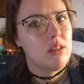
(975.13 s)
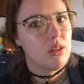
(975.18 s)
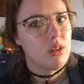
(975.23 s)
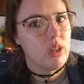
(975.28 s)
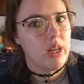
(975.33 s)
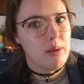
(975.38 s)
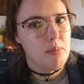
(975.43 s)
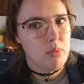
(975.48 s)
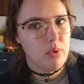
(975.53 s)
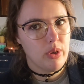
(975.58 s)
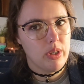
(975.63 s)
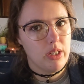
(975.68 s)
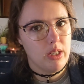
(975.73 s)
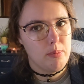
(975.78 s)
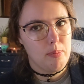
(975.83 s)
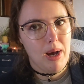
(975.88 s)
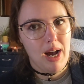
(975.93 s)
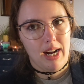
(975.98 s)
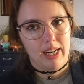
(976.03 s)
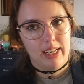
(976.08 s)
Game Boy
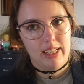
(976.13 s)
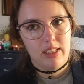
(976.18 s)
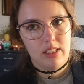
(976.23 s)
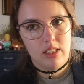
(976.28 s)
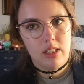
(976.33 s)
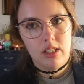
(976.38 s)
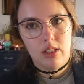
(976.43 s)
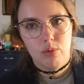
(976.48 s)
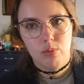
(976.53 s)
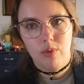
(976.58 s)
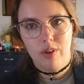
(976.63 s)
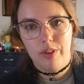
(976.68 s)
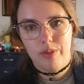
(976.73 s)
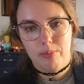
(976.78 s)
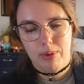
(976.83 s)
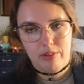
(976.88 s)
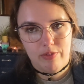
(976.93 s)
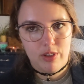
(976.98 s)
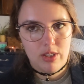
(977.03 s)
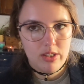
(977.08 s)
Pocket was
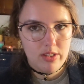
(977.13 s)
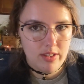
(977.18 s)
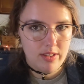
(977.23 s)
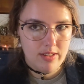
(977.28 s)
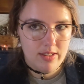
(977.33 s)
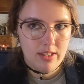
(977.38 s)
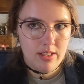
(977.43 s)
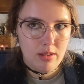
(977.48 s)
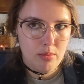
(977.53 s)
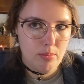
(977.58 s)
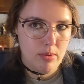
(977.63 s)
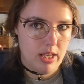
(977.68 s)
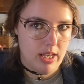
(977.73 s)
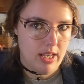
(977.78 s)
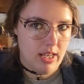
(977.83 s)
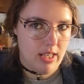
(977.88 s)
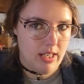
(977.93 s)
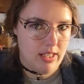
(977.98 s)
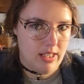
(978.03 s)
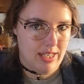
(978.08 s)
my first system,
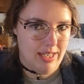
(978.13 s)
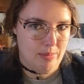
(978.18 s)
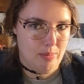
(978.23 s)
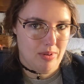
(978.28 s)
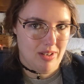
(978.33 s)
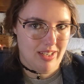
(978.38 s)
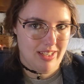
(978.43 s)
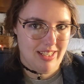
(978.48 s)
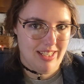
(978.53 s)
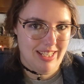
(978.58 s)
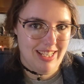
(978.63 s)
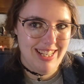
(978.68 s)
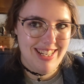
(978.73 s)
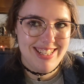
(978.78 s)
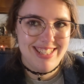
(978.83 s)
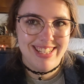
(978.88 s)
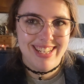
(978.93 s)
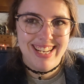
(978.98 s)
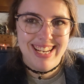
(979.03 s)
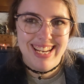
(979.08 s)
and I bought
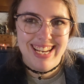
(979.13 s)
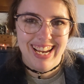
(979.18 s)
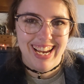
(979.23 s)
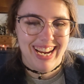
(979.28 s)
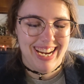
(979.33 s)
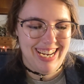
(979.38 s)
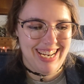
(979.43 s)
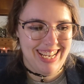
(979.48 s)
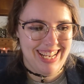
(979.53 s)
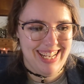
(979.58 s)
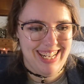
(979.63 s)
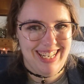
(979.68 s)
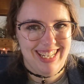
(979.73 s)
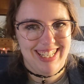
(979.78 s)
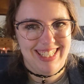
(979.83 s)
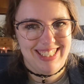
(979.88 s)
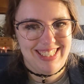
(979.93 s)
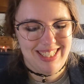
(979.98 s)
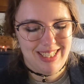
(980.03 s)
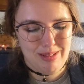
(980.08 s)
it
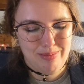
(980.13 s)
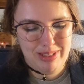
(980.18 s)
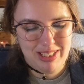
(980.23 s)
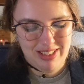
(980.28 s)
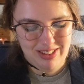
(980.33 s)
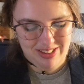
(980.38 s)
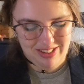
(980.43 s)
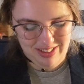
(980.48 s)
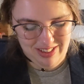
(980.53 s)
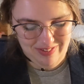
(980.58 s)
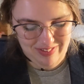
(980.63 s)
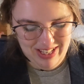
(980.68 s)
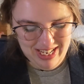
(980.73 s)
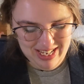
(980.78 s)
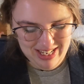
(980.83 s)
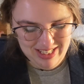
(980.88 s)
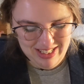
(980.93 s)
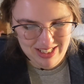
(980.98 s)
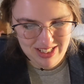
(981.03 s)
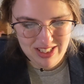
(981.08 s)
and Kirby's Dream
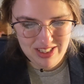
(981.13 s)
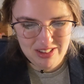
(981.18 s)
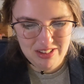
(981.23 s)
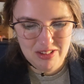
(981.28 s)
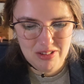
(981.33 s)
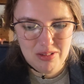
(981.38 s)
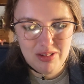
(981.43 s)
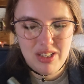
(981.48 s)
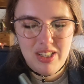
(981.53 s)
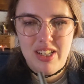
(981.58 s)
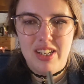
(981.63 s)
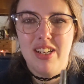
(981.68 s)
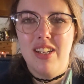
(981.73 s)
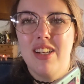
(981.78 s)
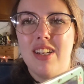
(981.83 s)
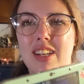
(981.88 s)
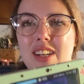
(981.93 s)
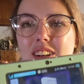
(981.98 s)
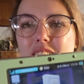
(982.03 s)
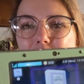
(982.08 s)
Land 2
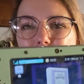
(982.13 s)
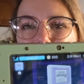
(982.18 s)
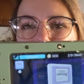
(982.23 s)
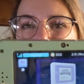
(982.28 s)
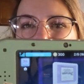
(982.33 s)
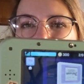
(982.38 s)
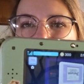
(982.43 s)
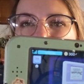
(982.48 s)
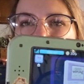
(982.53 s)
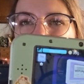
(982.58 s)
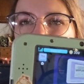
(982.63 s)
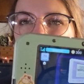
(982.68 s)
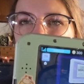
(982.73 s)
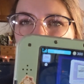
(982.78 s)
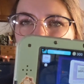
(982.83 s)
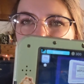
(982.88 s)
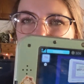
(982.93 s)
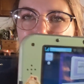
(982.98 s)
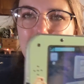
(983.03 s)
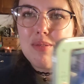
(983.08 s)
with my
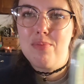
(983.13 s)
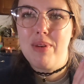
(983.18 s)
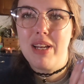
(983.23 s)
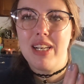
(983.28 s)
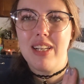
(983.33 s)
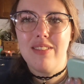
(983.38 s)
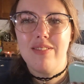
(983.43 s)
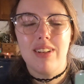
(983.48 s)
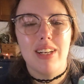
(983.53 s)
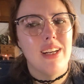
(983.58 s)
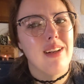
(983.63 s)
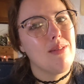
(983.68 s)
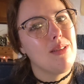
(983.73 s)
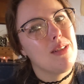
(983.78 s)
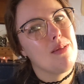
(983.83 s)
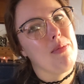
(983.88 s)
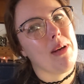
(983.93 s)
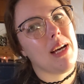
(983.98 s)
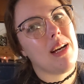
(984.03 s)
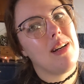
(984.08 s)
Christmas money when I was
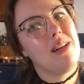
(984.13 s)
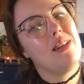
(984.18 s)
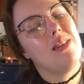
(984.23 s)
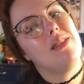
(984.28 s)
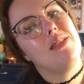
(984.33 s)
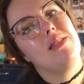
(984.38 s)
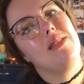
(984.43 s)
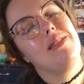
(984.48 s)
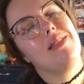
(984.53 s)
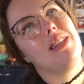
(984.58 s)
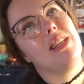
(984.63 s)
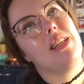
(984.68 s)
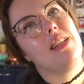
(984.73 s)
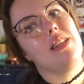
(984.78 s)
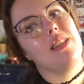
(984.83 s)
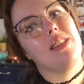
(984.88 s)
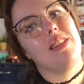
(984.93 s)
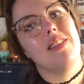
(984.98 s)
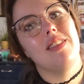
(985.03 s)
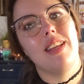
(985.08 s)
about
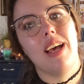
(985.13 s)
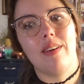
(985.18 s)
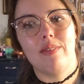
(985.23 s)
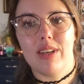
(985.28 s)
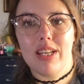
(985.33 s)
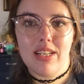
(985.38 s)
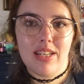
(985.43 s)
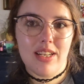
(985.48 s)
7.